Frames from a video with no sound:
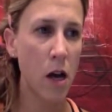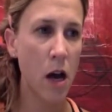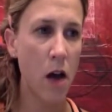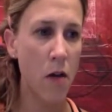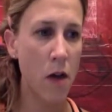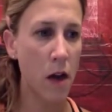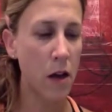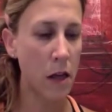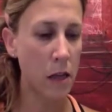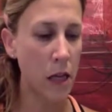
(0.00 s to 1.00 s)
And then
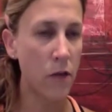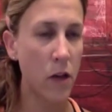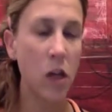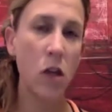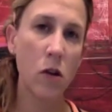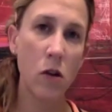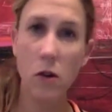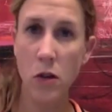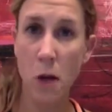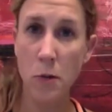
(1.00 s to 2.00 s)
in the evening,
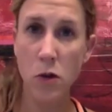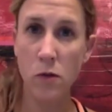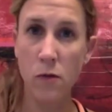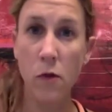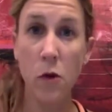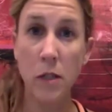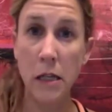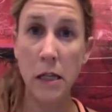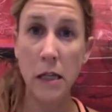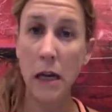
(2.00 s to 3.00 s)
there's an option for
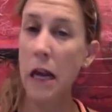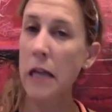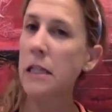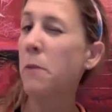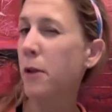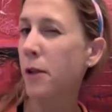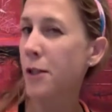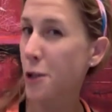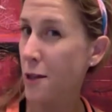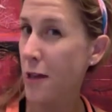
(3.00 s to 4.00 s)
tea, and I typically
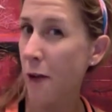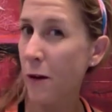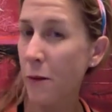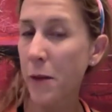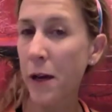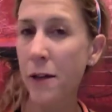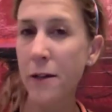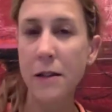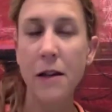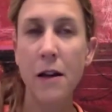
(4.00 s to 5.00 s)
took that one because